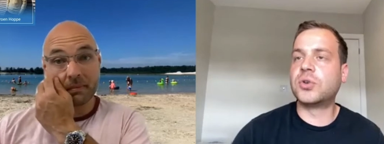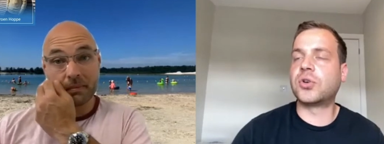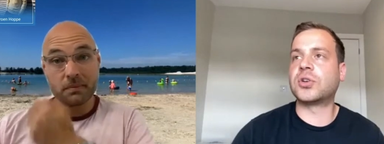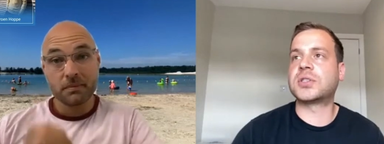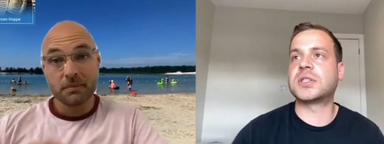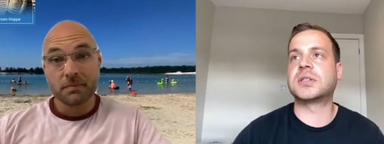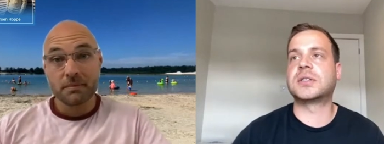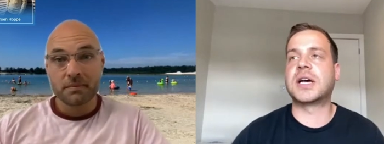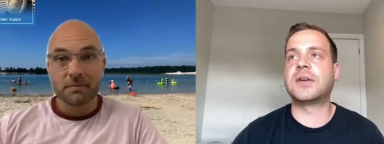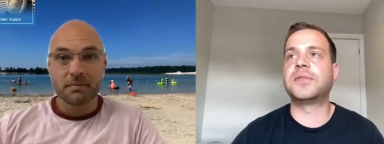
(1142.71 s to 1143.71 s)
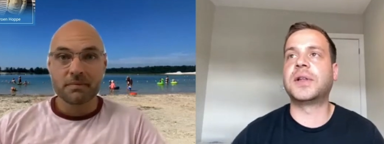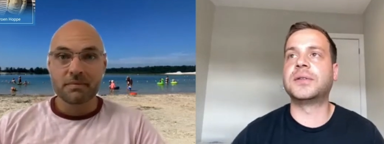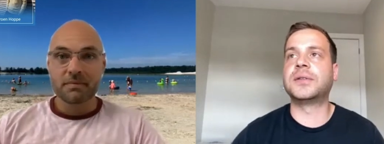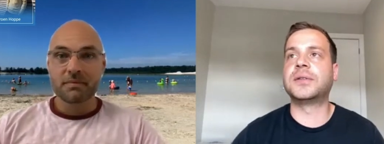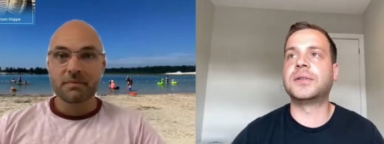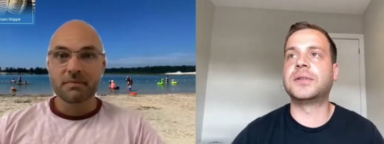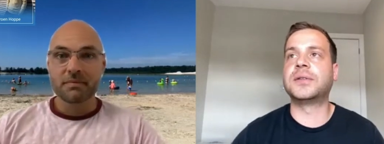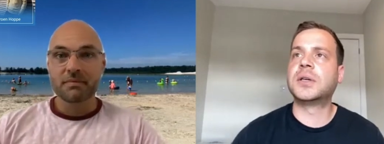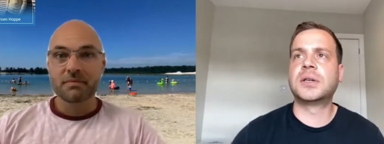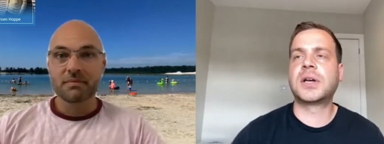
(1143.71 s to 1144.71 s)
Speaker 1: Cross, South London,
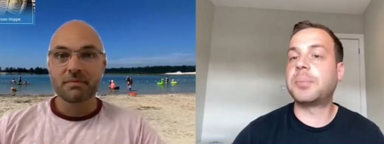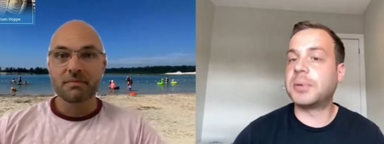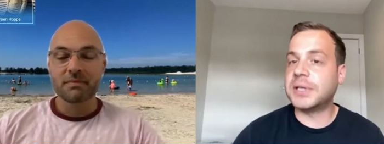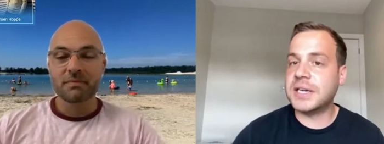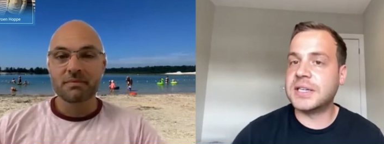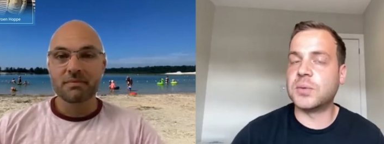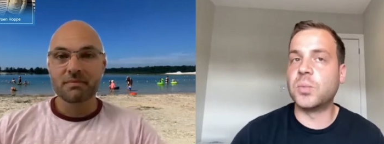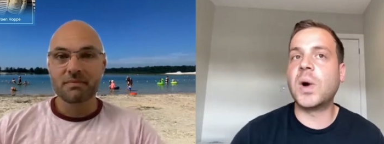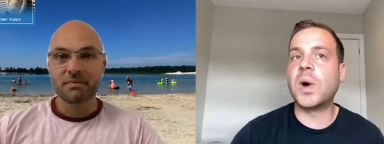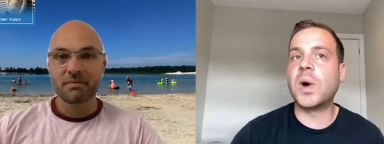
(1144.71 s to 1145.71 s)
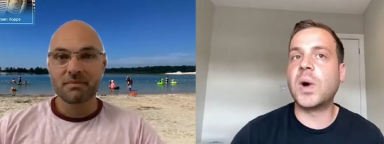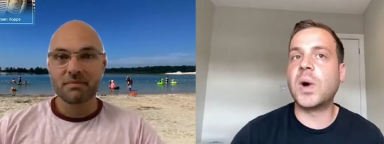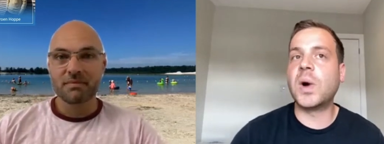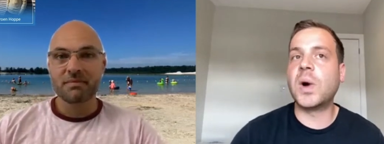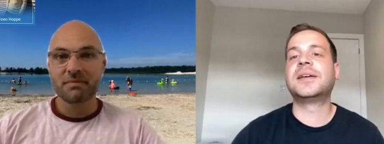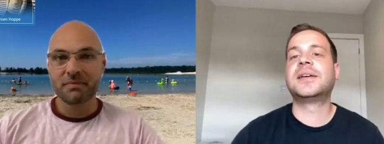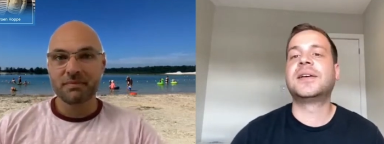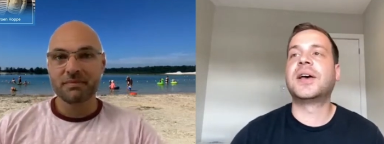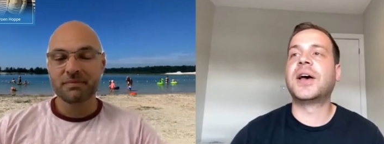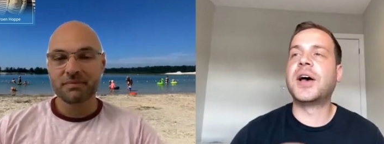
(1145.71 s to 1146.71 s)
a couple of years in Welling.
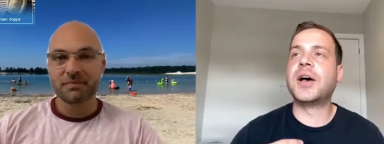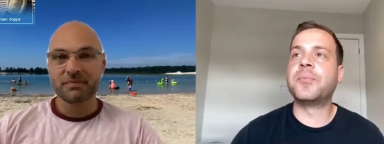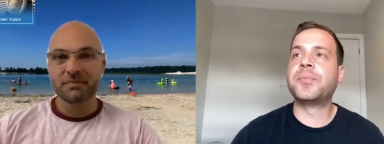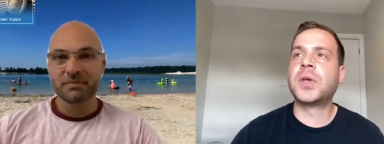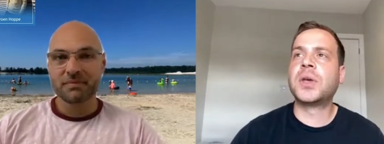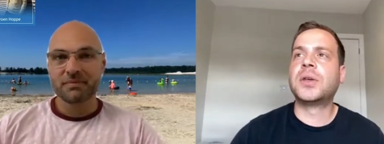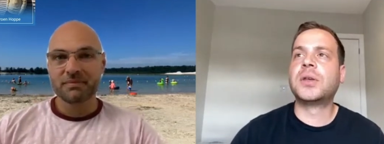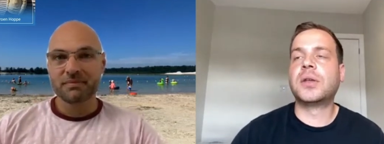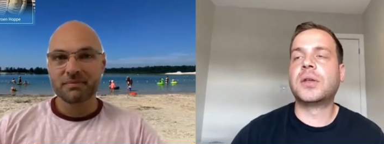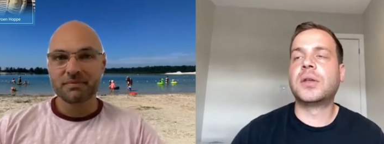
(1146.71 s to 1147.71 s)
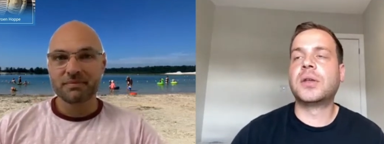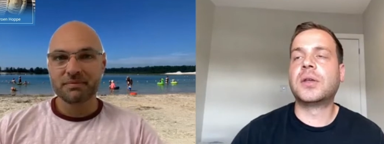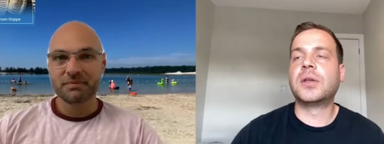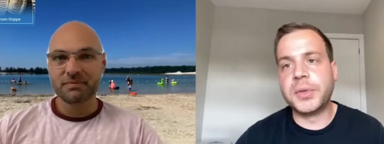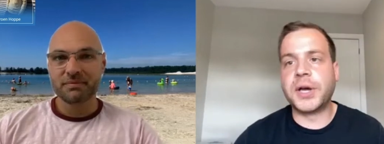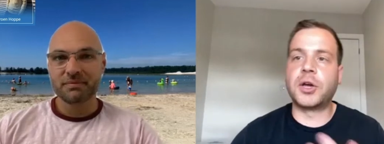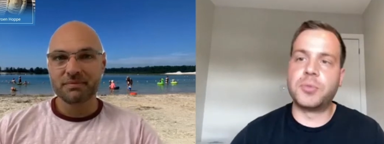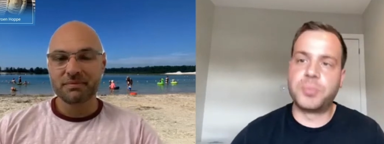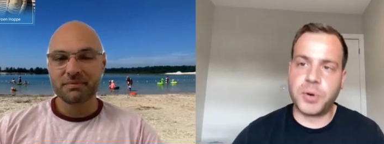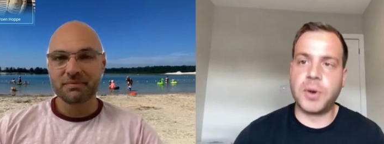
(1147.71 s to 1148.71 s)
Um, Bromley, I know
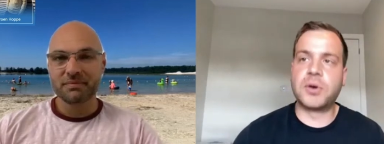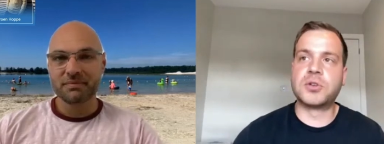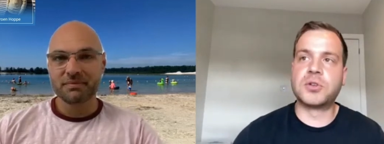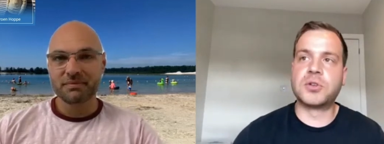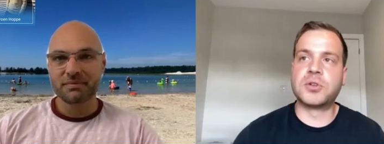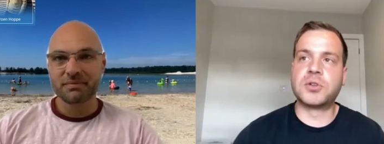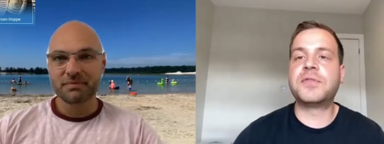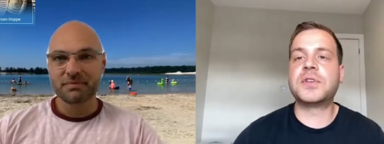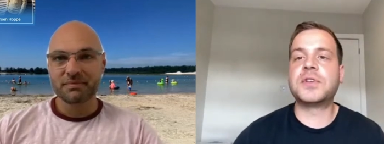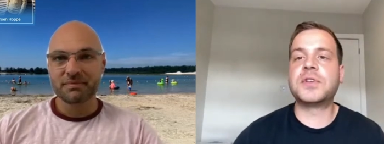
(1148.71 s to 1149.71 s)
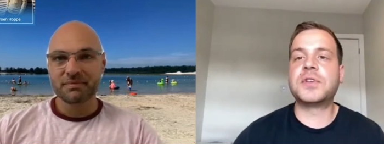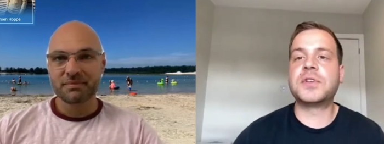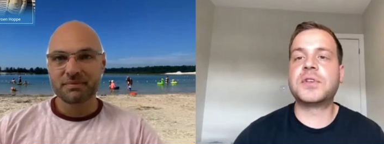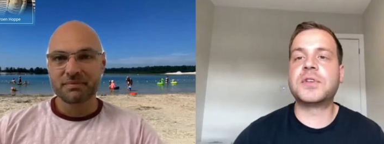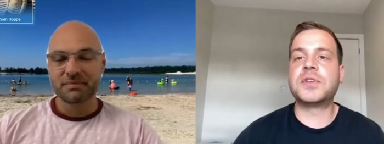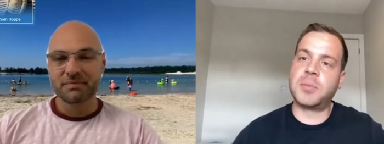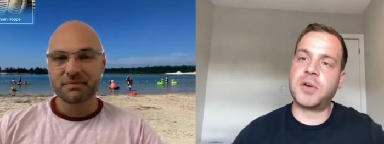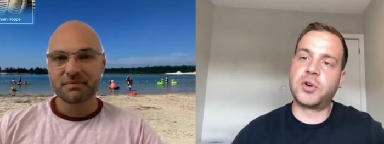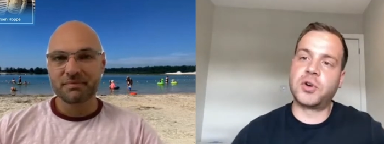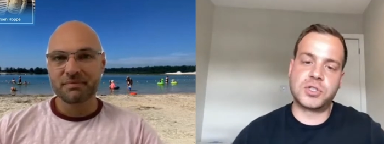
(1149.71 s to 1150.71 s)
pretty well because where I live. So, and every time I've
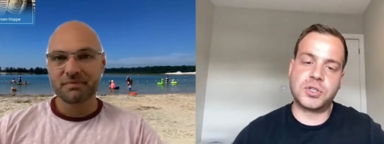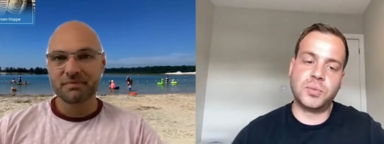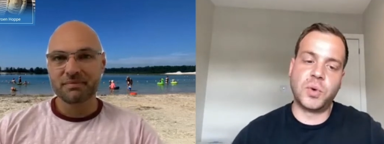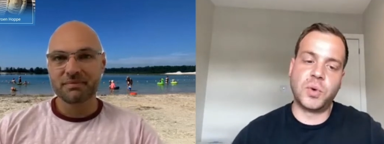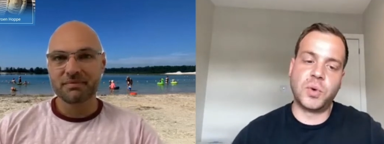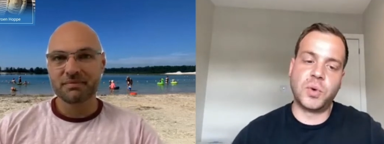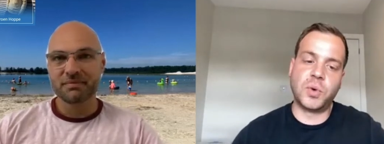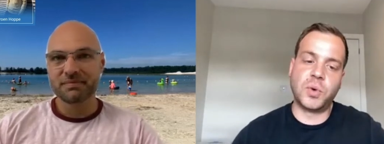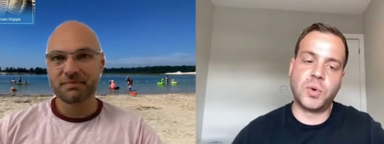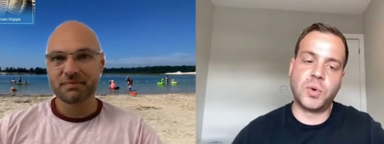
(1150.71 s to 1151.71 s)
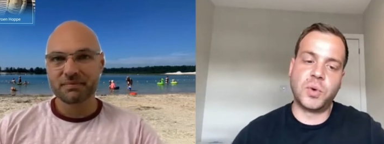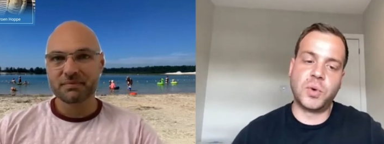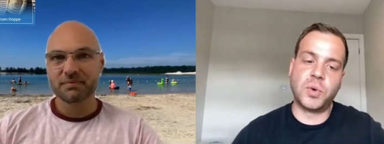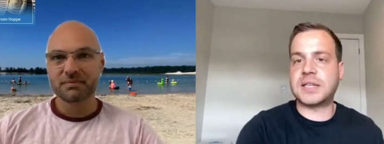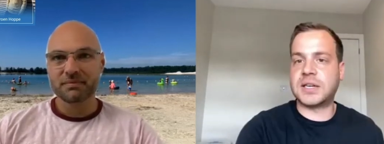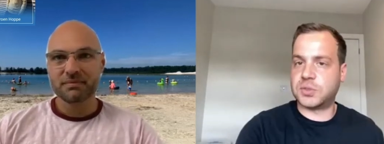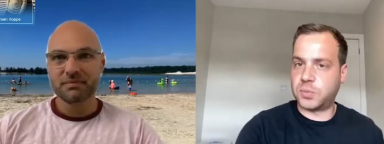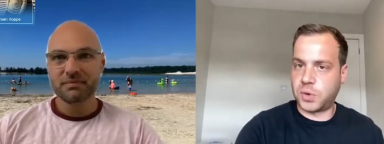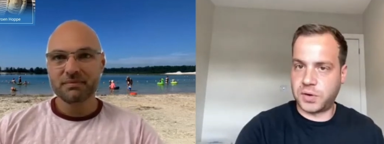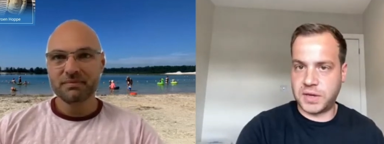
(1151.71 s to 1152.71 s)
gone to work in another estate agent where
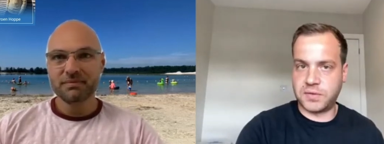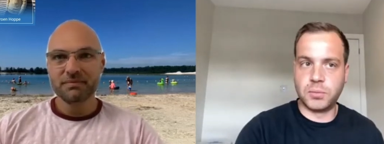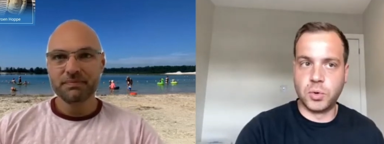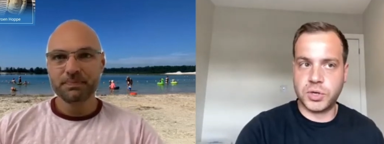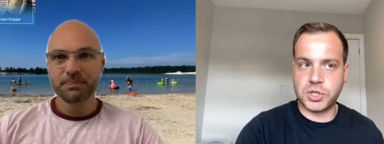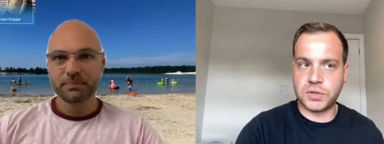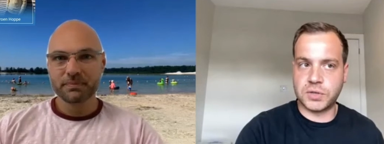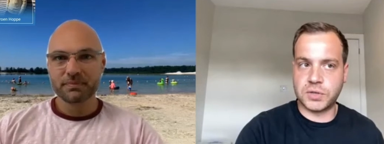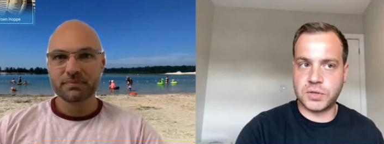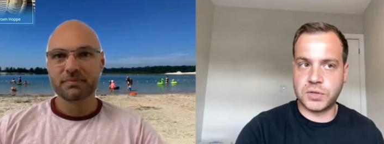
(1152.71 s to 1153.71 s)
I've given mortgage advice,